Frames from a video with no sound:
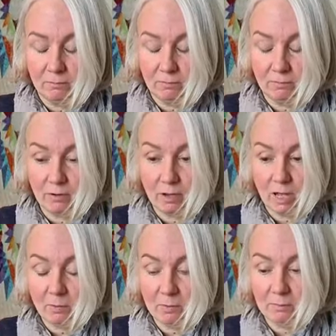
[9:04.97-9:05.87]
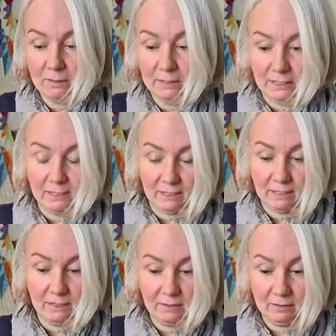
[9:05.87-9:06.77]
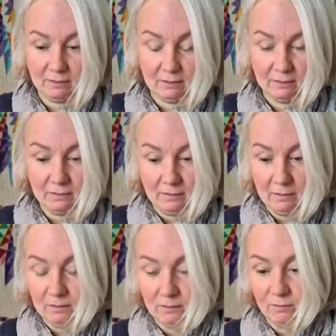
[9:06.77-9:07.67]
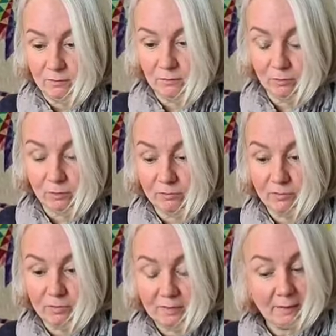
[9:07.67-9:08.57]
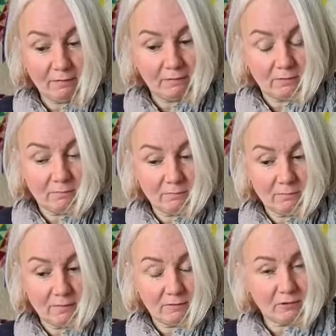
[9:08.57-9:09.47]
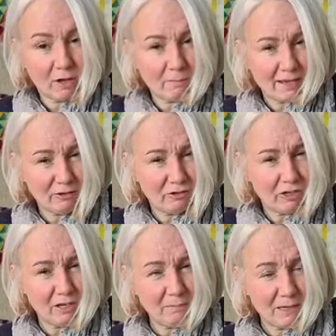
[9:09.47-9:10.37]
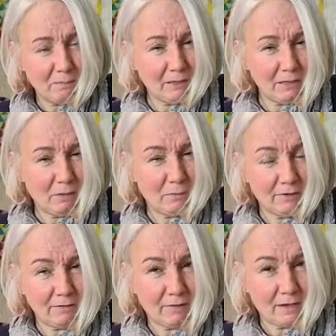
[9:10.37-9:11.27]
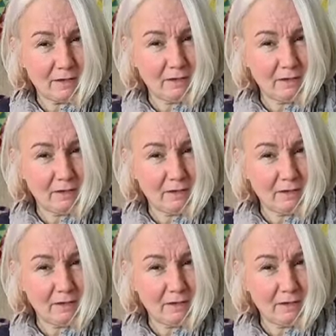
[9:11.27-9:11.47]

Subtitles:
probably sort of this time last year, maybe, I want to say.